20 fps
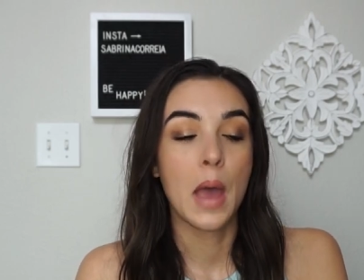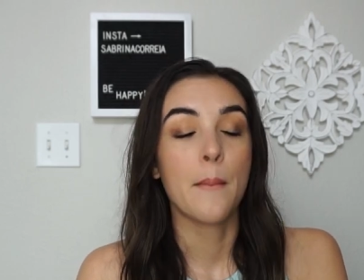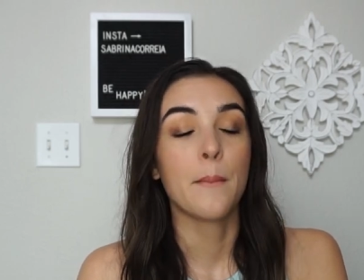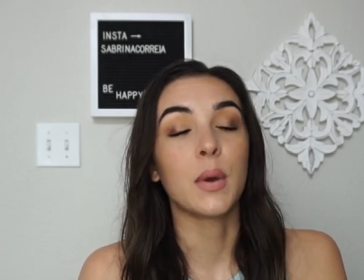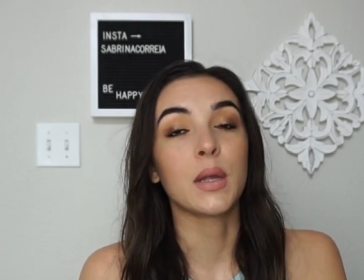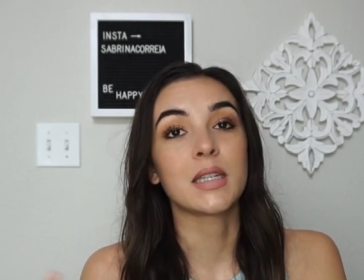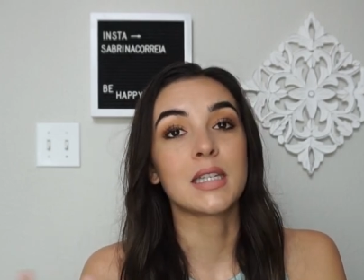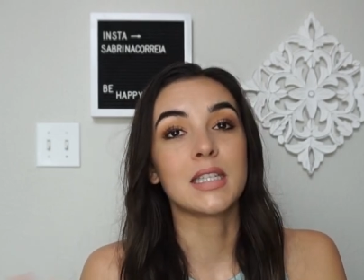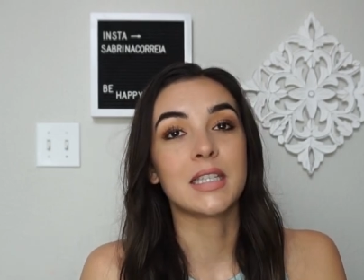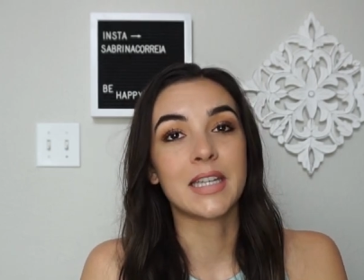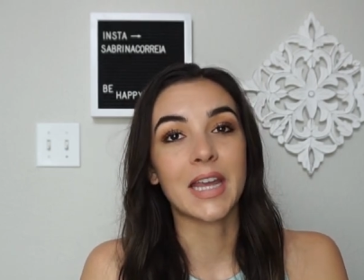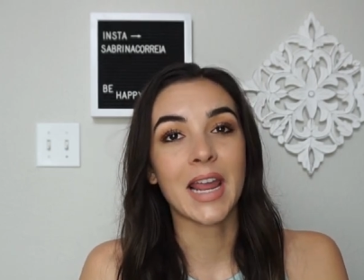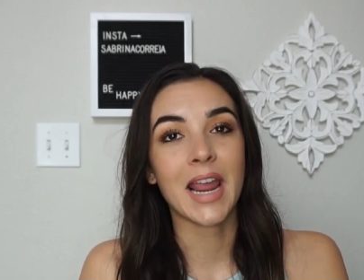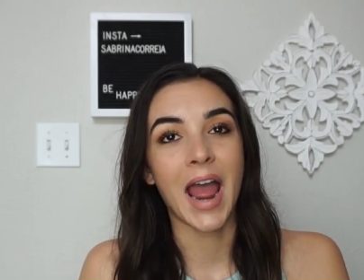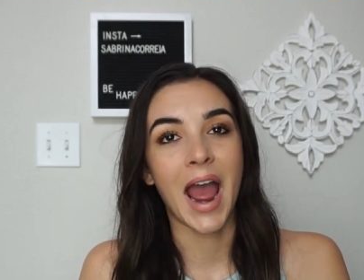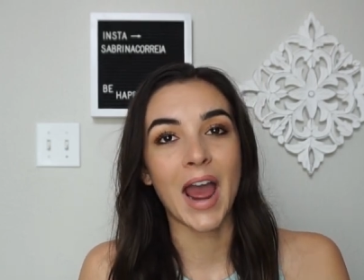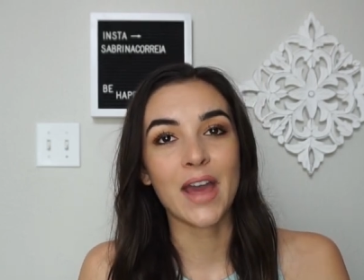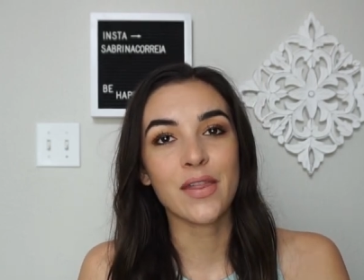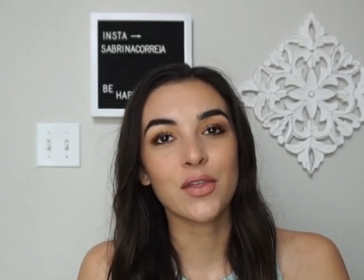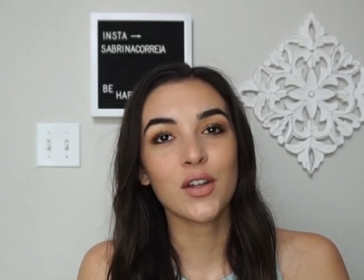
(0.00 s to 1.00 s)
But today
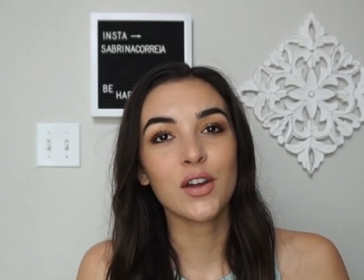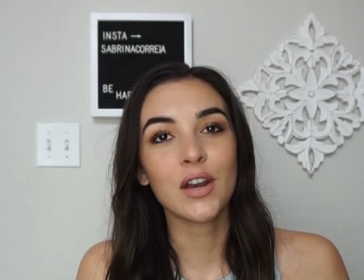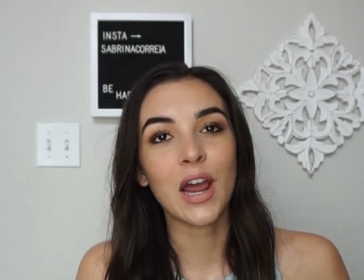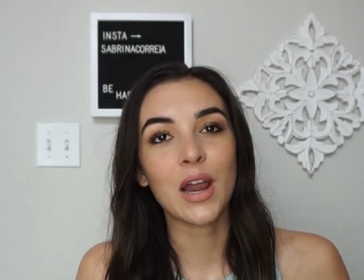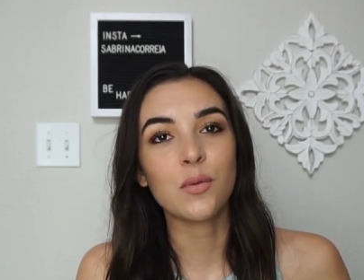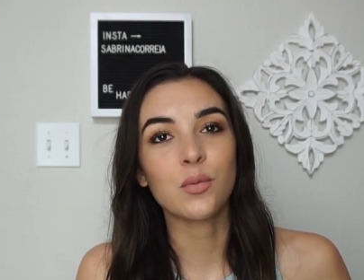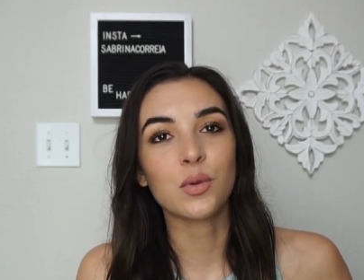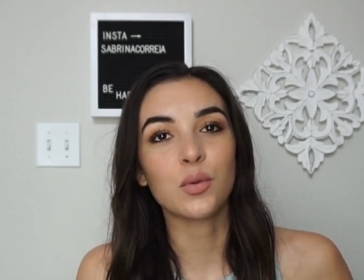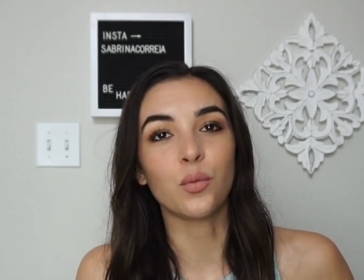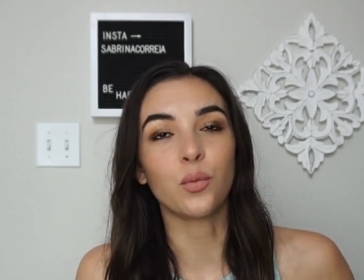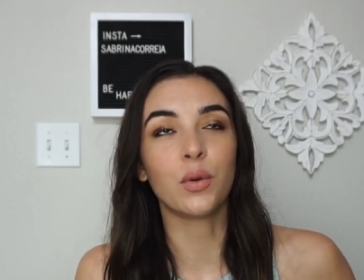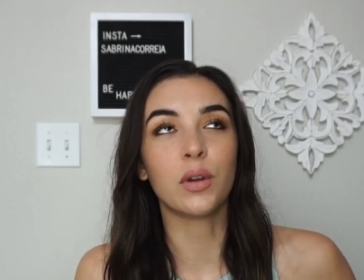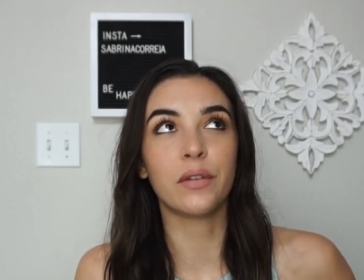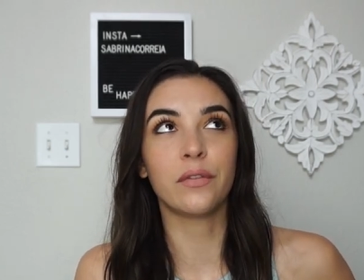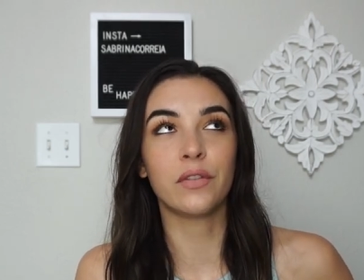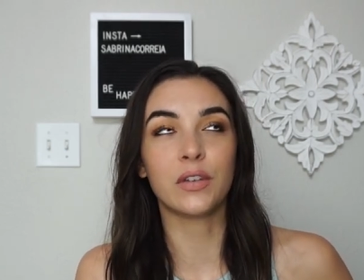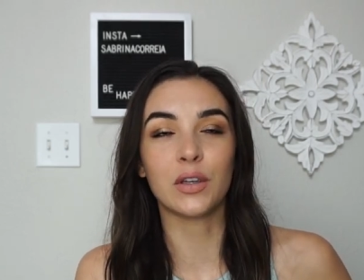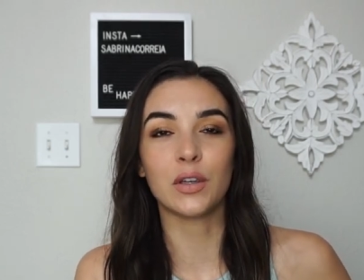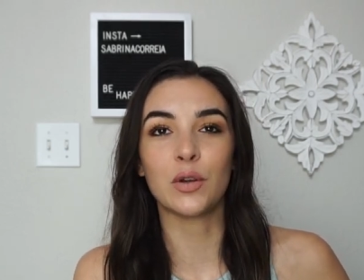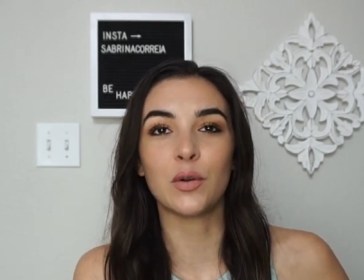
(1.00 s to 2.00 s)
I thought I would
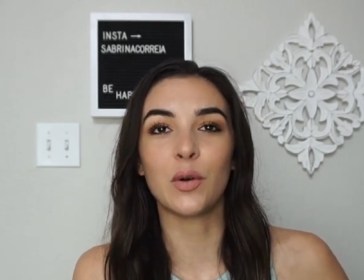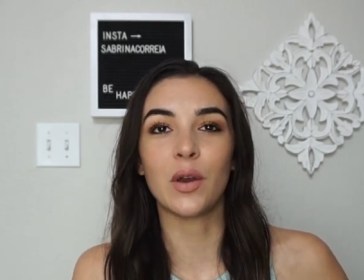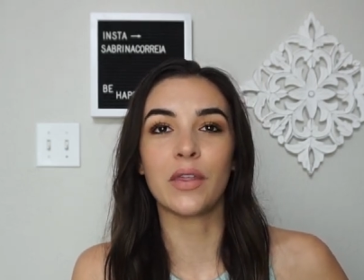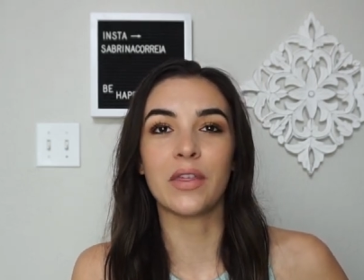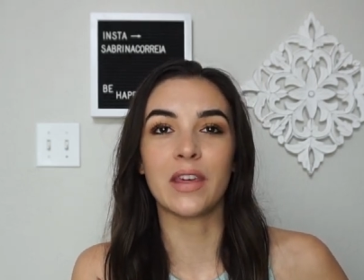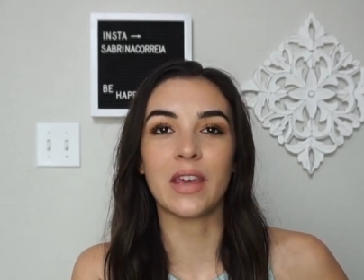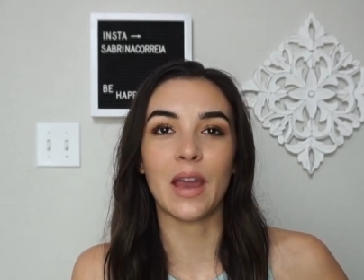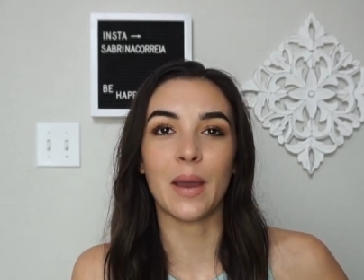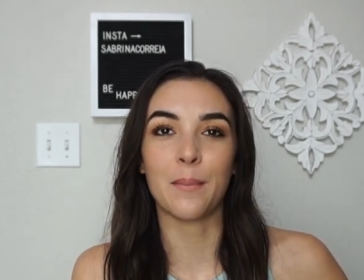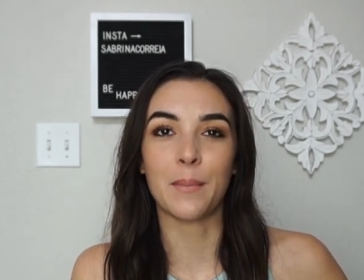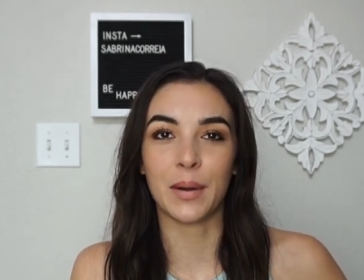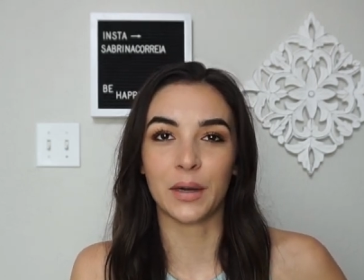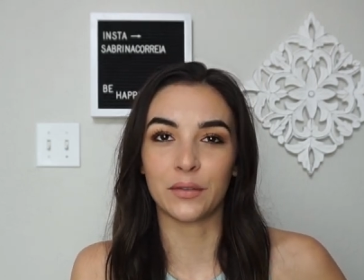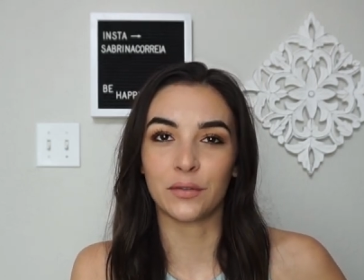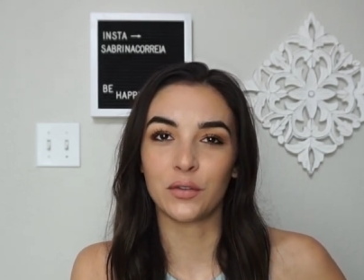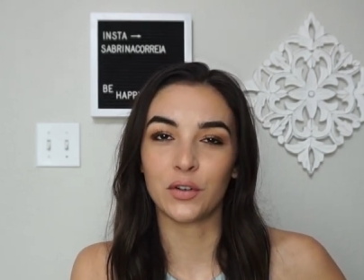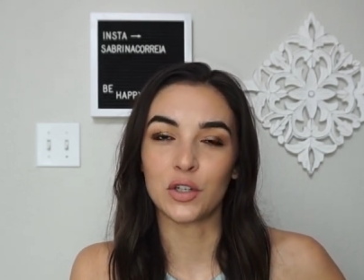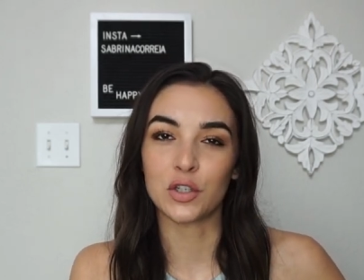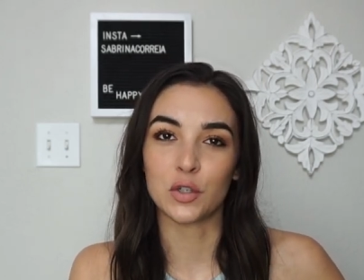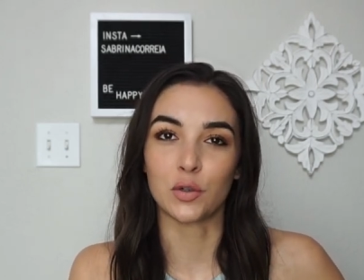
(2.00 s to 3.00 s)
review the
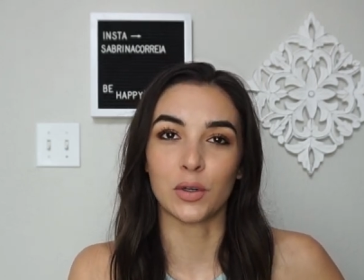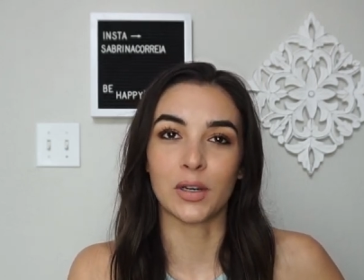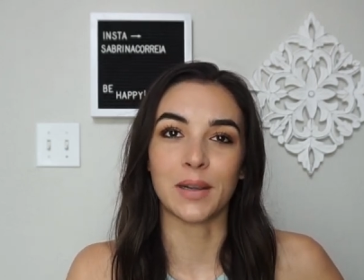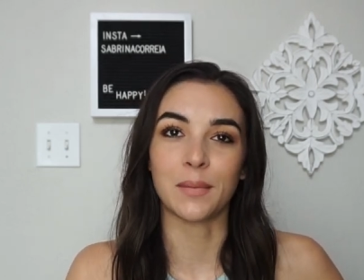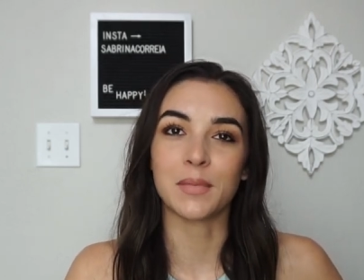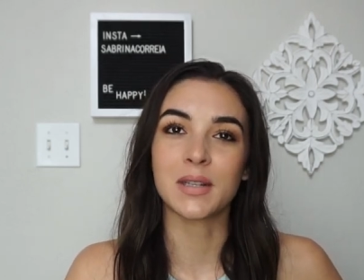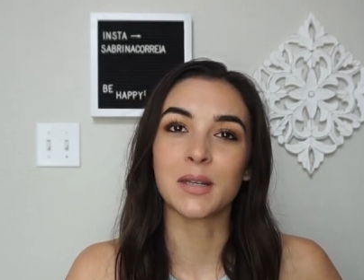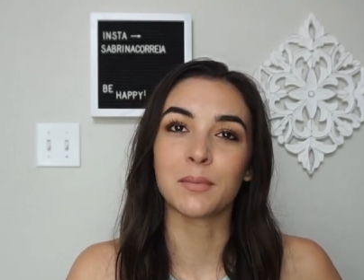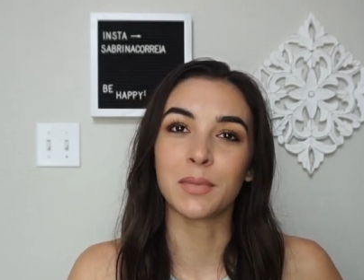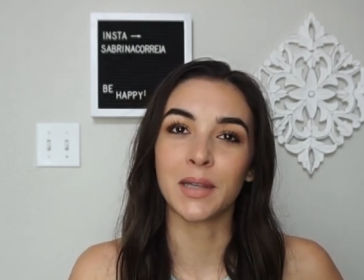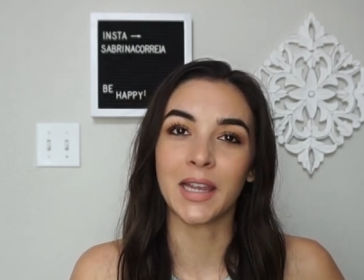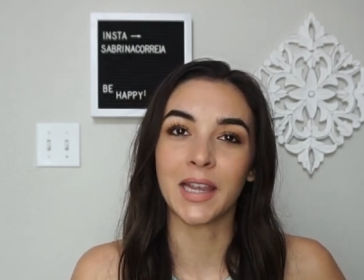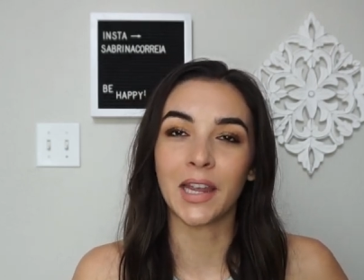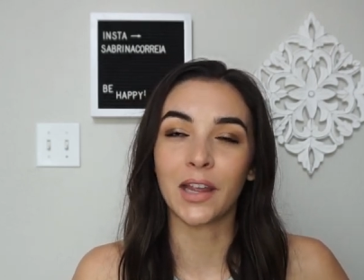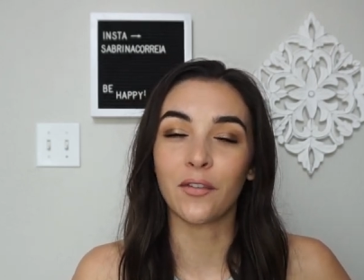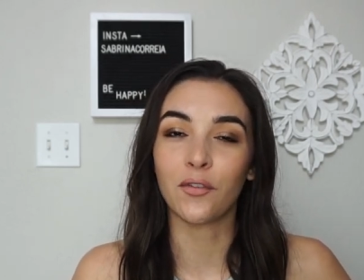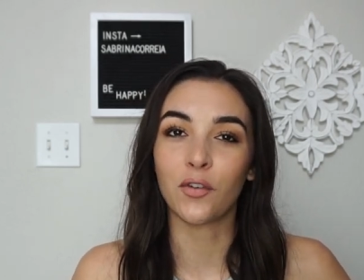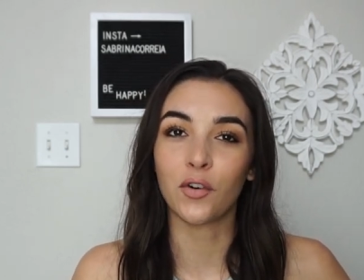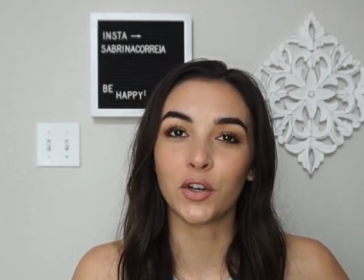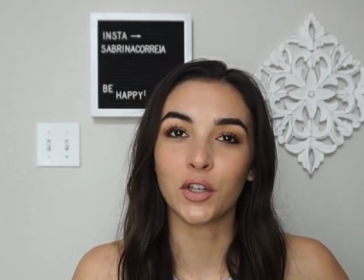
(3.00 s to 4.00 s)
Barefoot Dreams
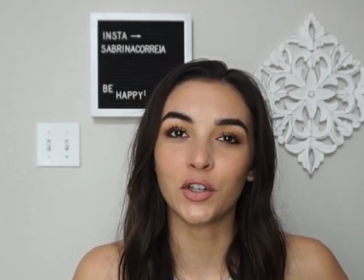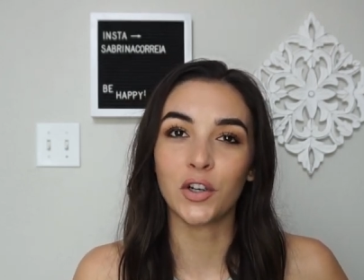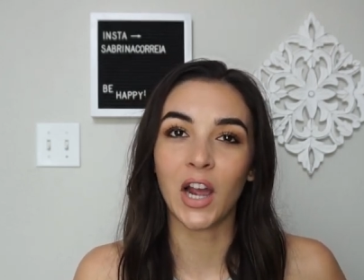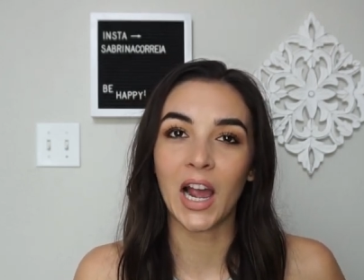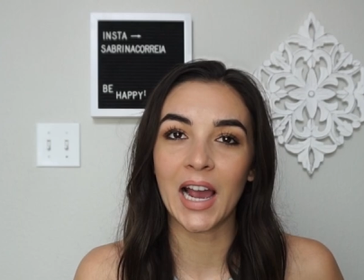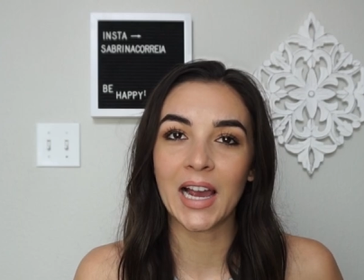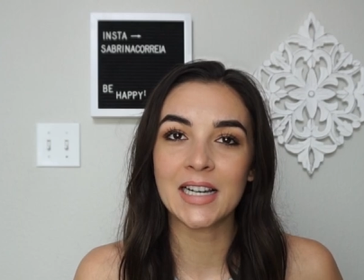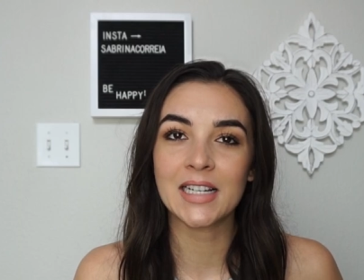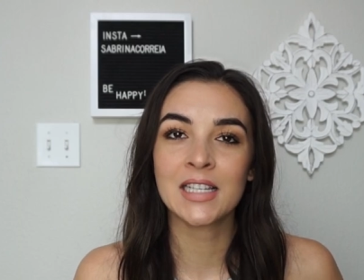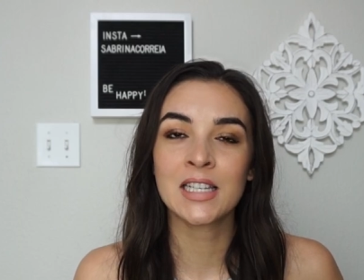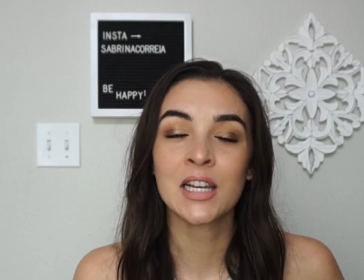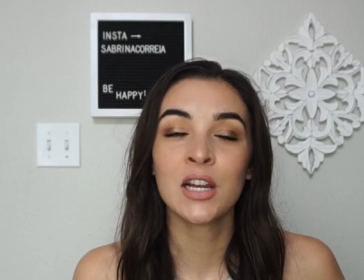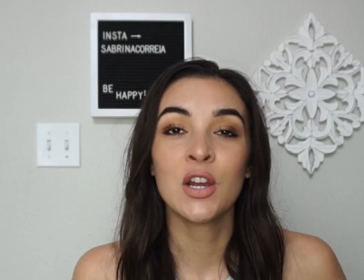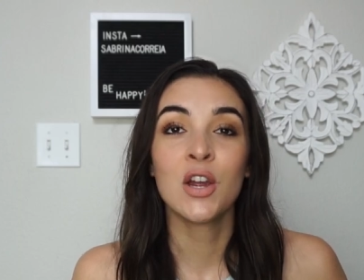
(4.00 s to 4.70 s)
blanket for you guys.